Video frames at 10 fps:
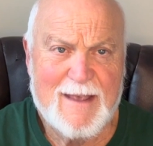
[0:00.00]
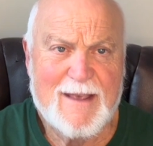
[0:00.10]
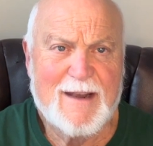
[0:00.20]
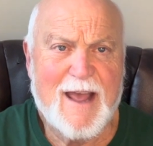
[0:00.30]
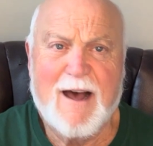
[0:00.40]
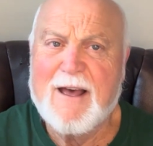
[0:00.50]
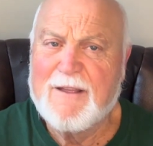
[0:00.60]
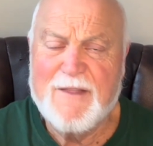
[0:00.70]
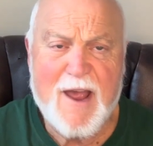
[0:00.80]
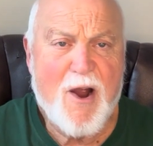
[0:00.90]
Now,
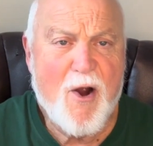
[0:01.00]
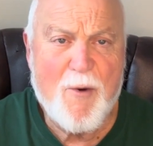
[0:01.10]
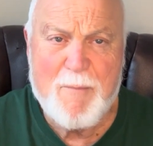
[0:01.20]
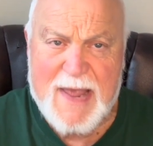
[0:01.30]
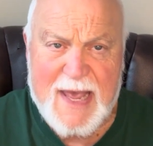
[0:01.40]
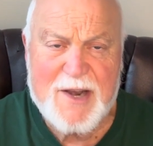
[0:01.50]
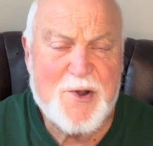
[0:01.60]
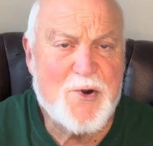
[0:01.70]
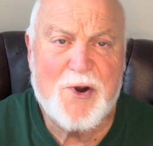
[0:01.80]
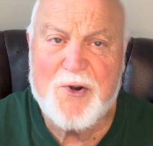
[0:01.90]
there are men
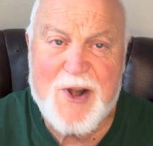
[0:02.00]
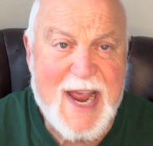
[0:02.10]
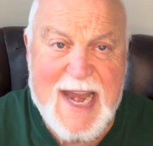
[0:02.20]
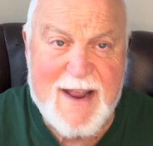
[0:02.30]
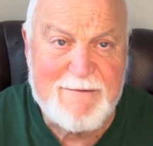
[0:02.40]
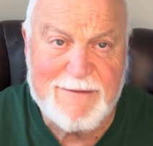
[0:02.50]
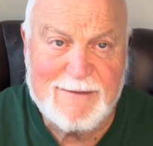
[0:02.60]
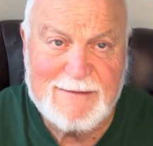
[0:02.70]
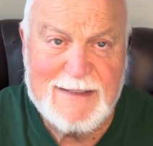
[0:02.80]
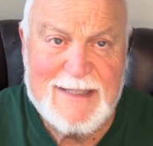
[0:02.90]
who are creative.
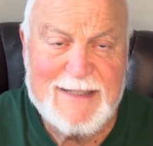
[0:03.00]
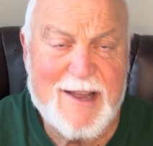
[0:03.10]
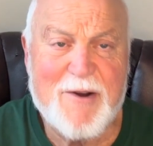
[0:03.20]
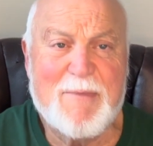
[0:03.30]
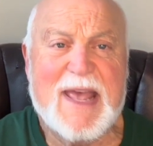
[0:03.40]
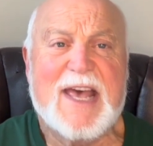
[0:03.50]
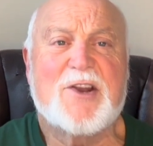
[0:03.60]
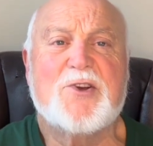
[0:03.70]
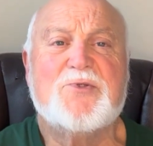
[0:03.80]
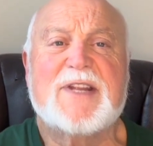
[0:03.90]
There are
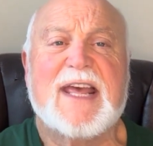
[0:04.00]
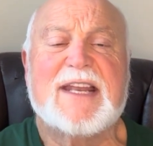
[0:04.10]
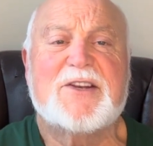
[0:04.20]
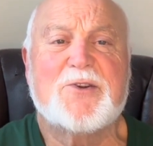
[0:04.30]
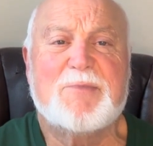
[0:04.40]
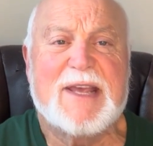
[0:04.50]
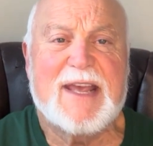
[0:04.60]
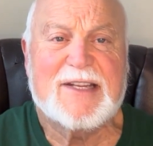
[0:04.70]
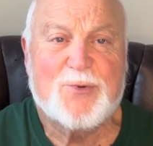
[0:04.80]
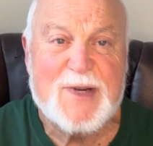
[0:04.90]
men who tend to
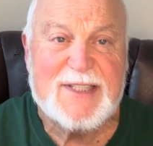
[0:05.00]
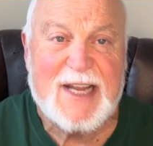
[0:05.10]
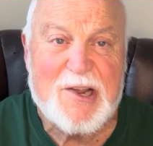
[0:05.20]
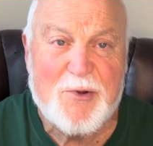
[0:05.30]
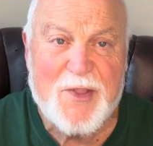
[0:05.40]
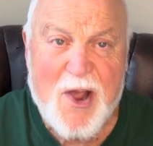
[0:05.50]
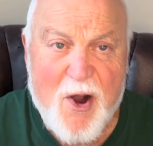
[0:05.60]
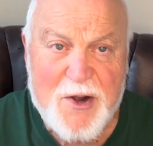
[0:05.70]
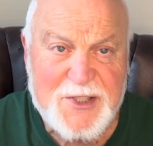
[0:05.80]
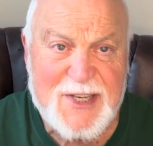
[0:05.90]
be, as we say, on the
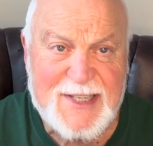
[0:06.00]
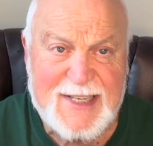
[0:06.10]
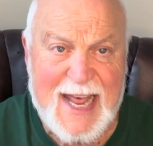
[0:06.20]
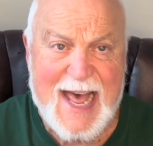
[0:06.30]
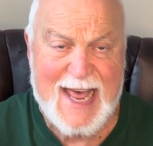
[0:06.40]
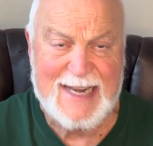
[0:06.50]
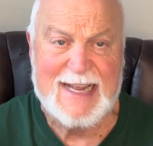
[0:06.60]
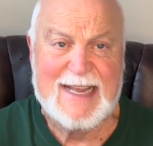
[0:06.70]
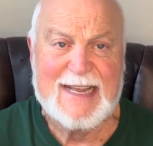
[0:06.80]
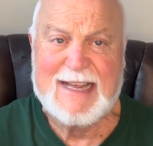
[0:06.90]
artsy side.
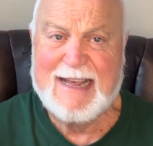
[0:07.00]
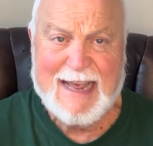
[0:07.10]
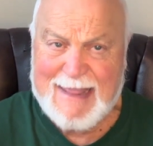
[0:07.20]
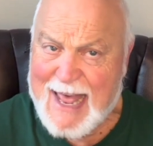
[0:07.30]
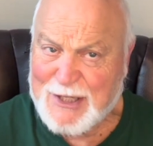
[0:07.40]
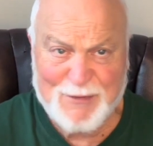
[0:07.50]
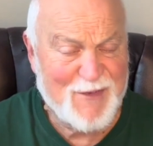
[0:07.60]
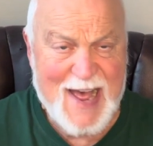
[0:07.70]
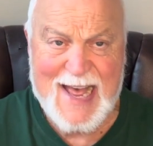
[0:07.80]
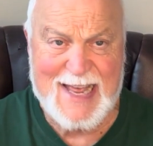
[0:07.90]
And that's
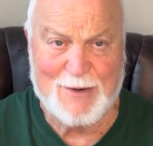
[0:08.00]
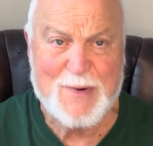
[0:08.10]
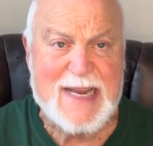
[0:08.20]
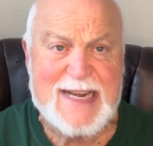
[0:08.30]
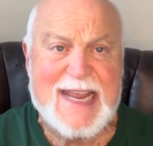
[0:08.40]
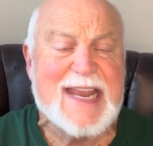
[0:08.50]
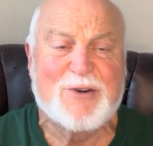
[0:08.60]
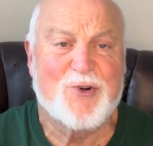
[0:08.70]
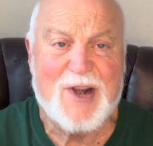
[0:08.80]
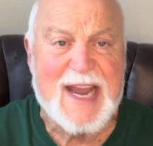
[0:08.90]
fine. We
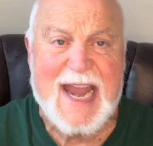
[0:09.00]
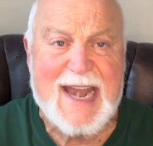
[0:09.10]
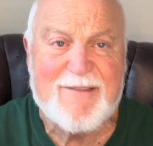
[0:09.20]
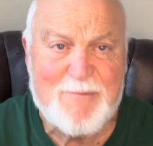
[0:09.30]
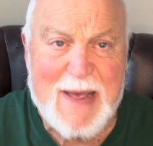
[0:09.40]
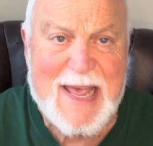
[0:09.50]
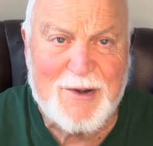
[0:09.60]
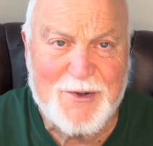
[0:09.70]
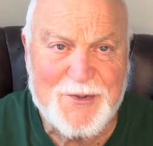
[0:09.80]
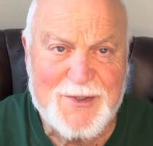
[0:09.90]
need creative
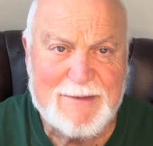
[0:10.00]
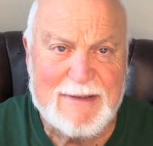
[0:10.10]
males.